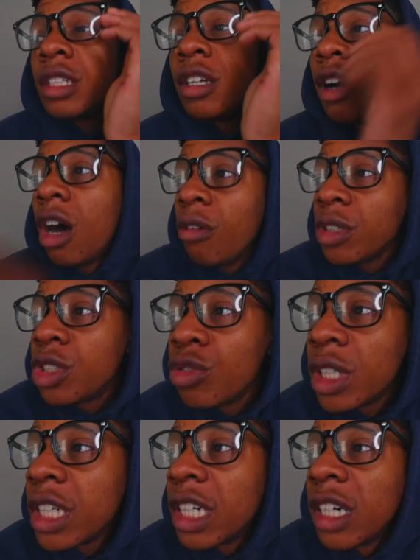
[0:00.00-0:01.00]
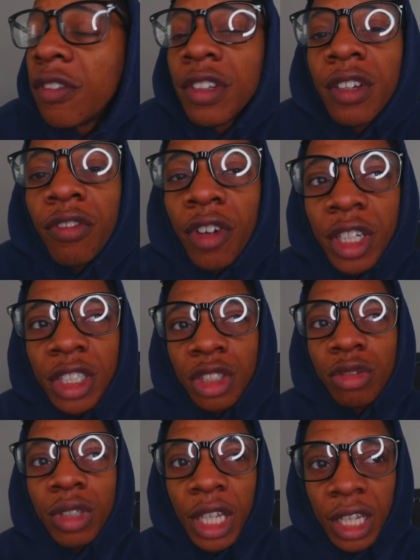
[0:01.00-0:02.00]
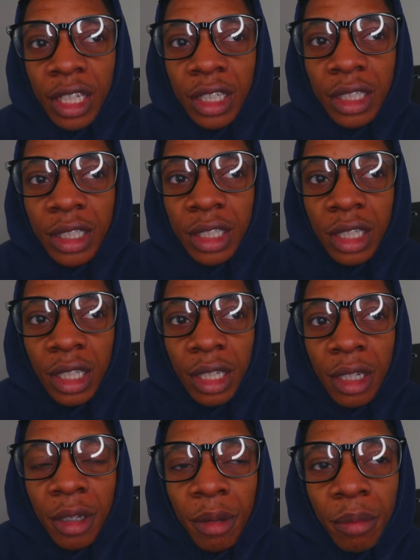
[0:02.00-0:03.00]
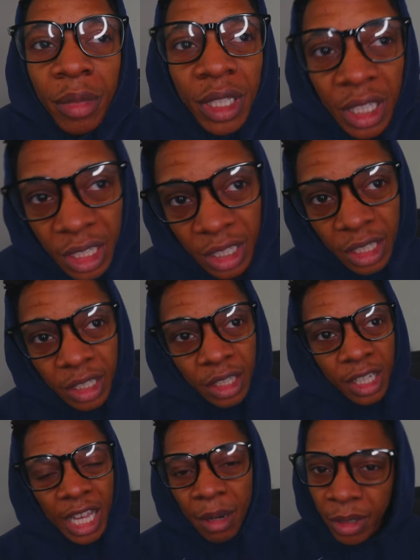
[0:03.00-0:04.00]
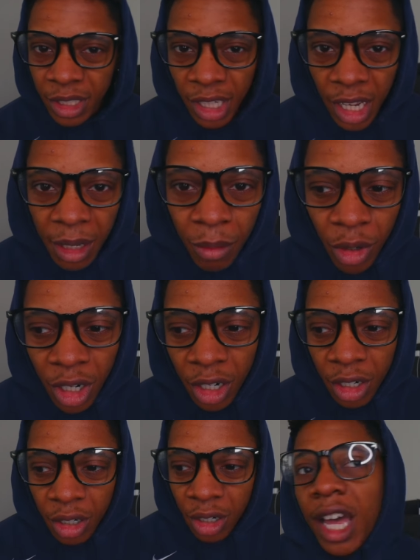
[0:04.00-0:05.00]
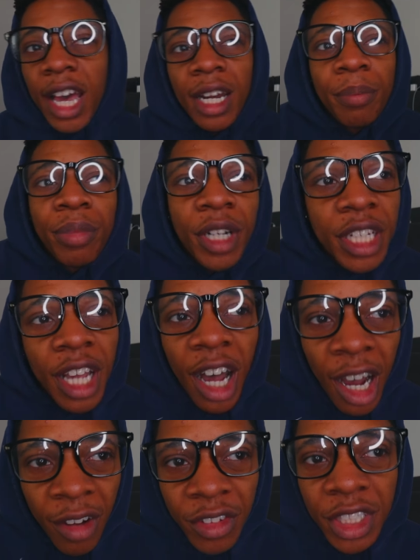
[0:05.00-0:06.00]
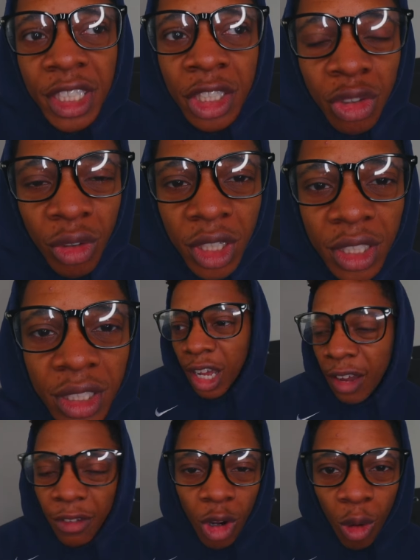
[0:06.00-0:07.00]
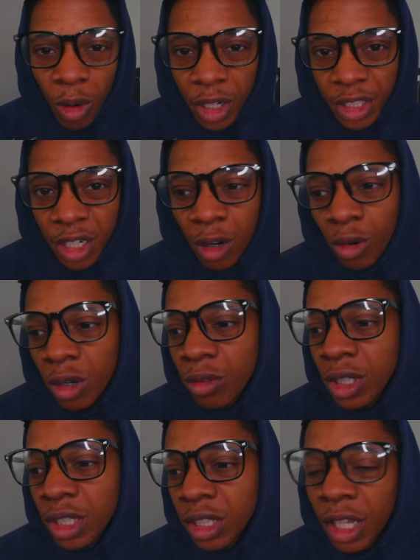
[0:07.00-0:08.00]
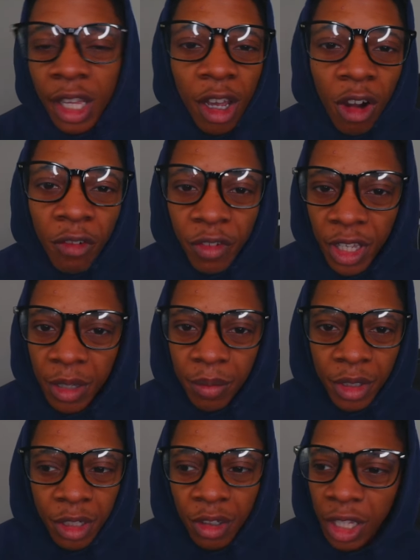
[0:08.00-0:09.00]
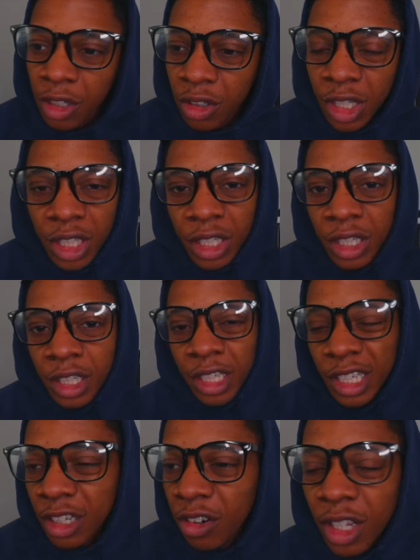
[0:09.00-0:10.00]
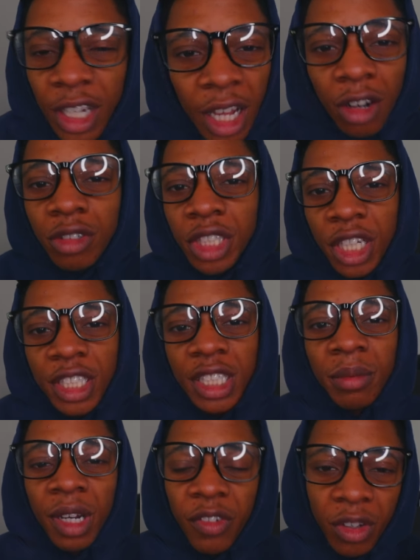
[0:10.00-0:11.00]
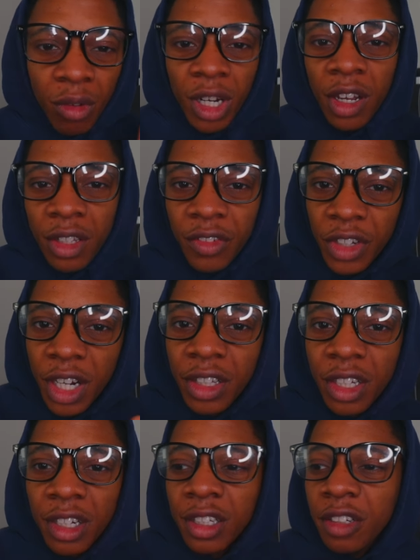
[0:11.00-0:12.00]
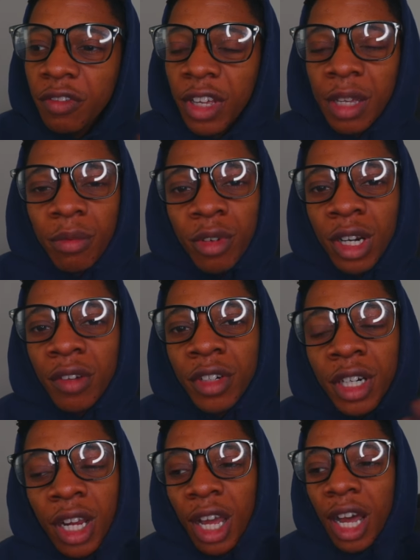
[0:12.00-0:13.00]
you know, I was doing good for the first two days, but then there came a time where I had a pretty obvious choice. I have coworkers that I work with. They all vape, you know, they do their thing, you know, and I don't judge anybody. If you went out, if you're out there and you vape, whatever,